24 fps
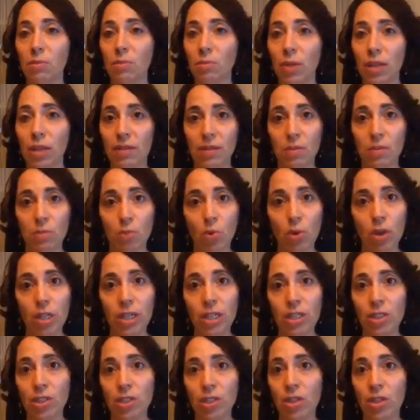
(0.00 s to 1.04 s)
one of the
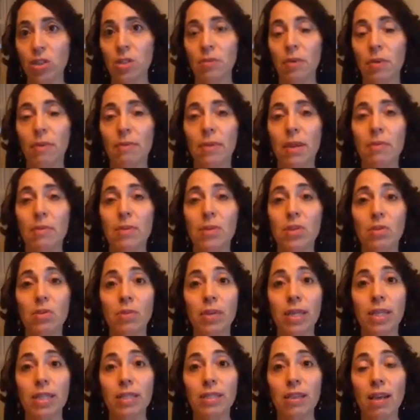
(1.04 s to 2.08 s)
morning shows about maybe
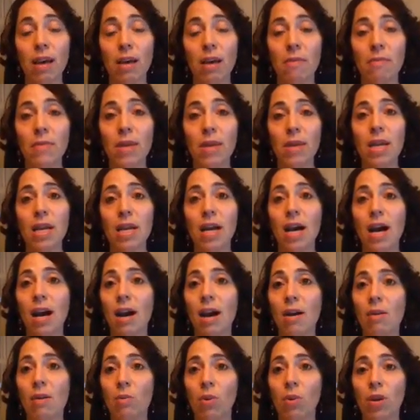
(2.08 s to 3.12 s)
doing some
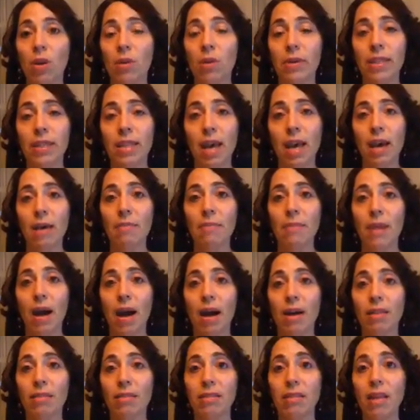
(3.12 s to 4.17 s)
work with them
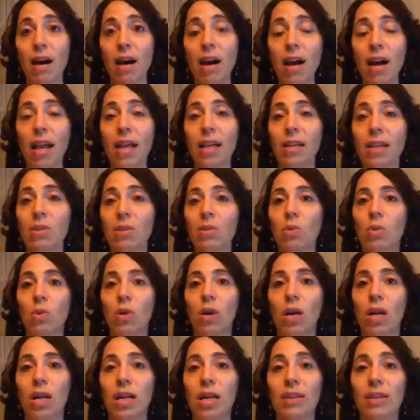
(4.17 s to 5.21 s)
online,
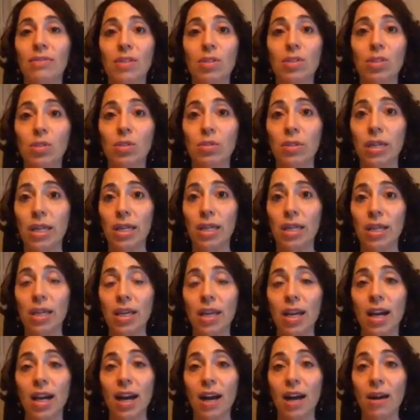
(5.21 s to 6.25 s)
or even doing
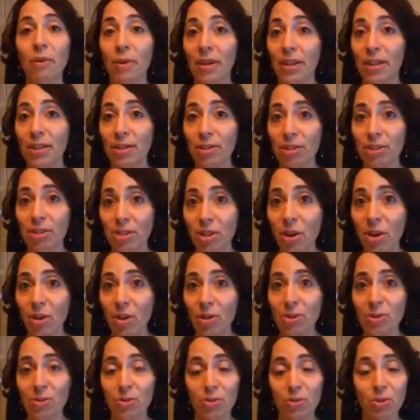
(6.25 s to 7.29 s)
one of their
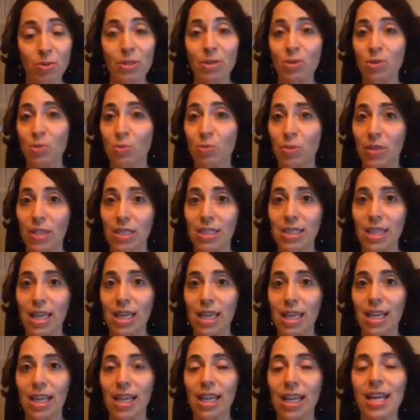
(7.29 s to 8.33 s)
shows, which would be super
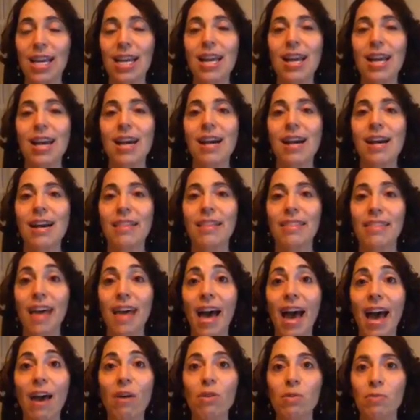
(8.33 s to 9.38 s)
exciting.
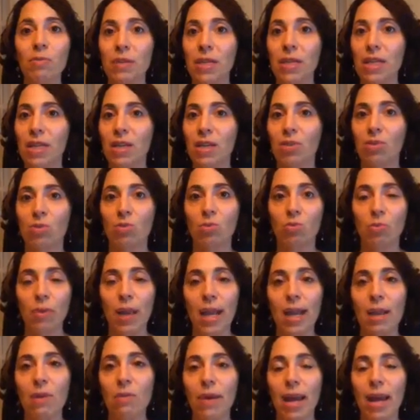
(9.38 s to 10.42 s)
That would be a
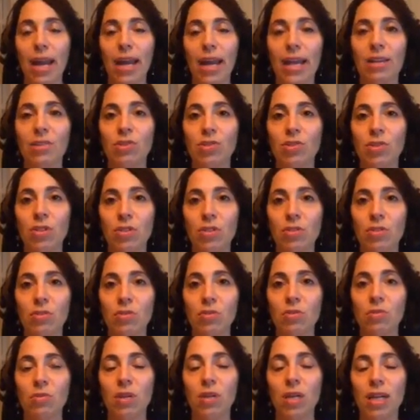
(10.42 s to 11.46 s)
great way
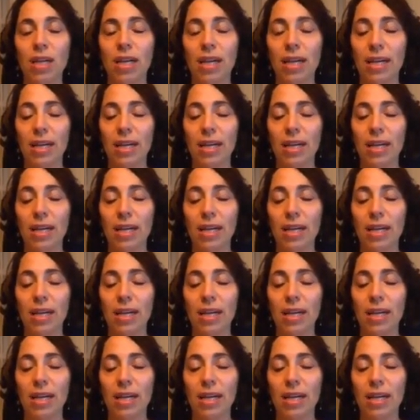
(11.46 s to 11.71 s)
to